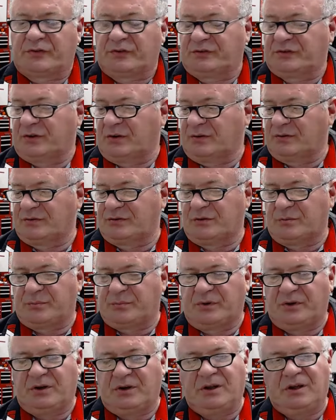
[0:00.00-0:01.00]
As long as you're
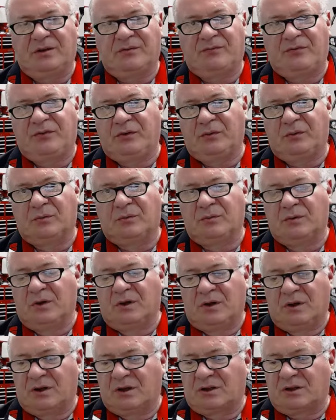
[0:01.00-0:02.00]
putting in
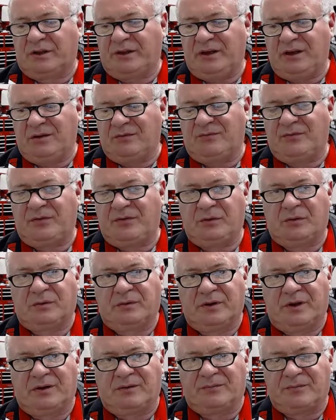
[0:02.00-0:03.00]
clean
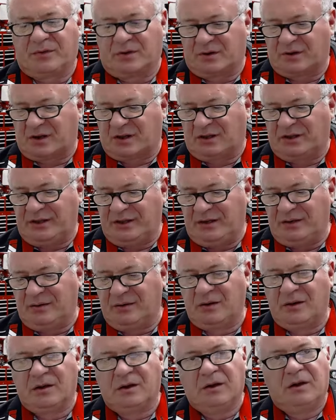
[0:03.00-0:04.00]
fuel in a clean
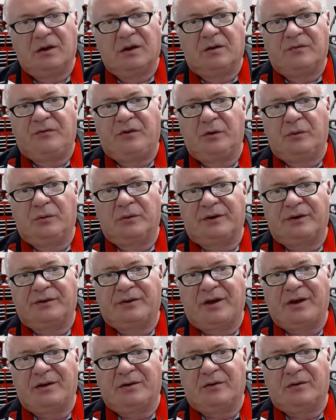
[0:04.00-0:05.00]
fuel
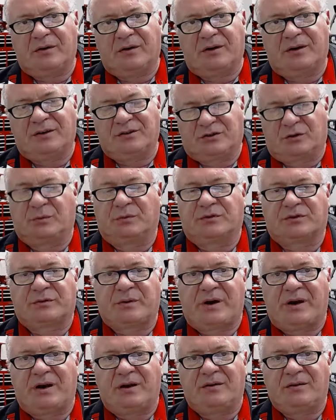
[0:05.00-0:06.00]
container and it's going
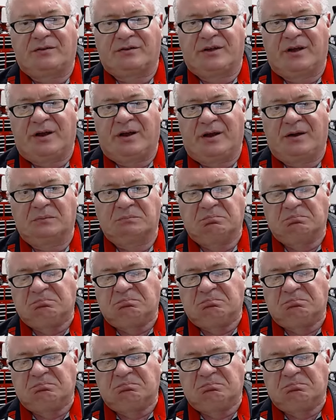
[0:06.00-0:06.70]
straight in your tank,